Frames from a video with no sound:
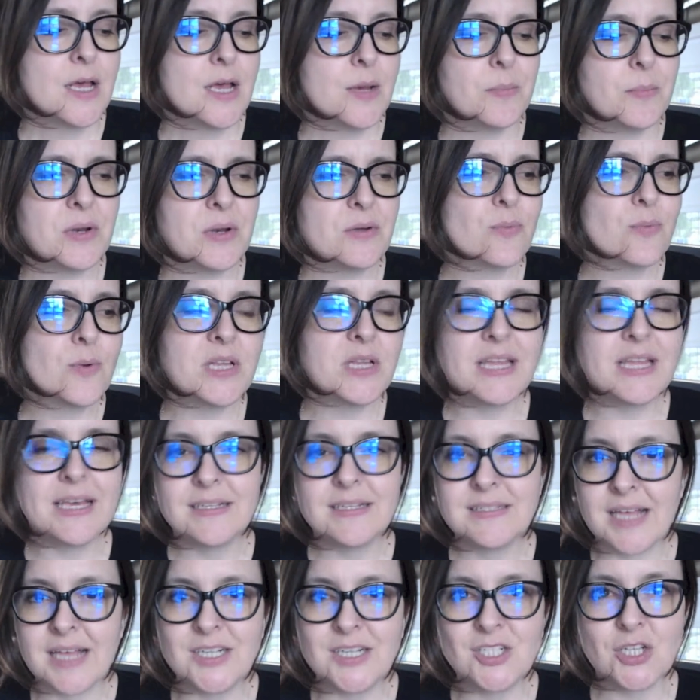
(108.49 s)
But it really
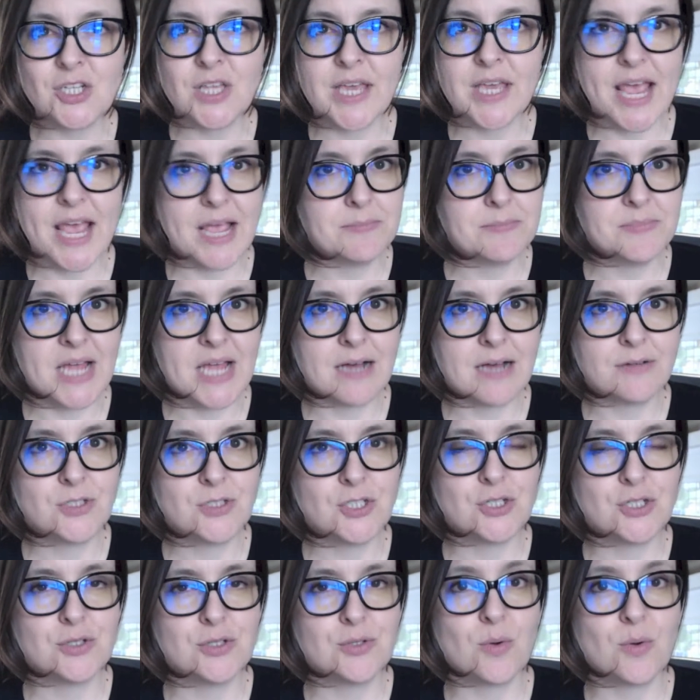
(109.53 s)
essentially came down
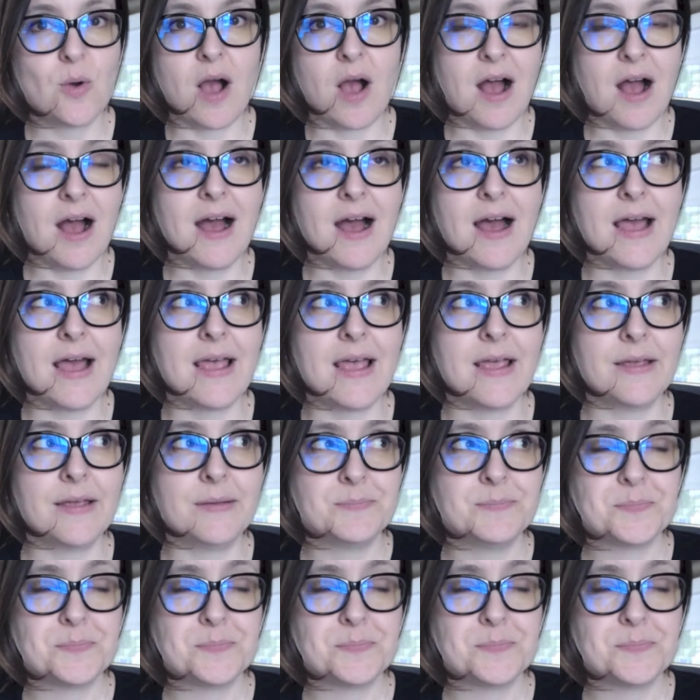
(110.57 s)
to I